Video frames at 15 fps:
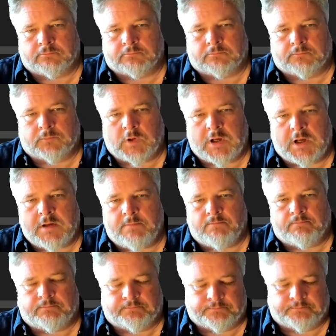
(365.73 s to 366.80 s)
Okay,
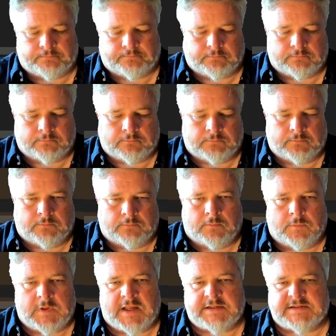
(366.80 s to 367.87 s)

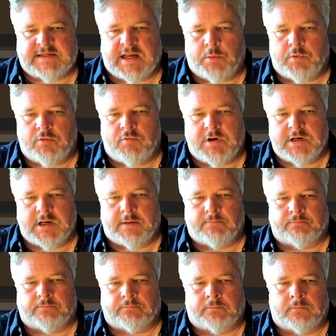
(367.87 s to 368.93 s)
that's how we read it.
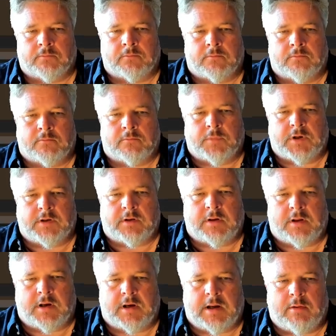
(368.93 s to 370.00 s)
But in,
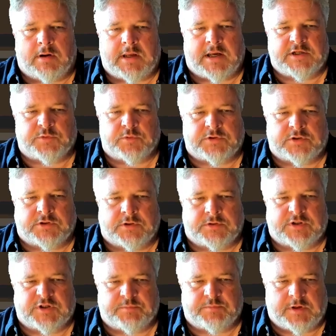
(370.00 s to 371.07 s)
in our case, we're just going to do
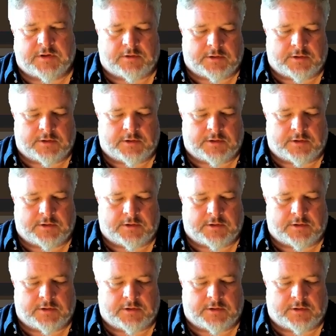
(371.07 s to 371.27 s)
disp DNI.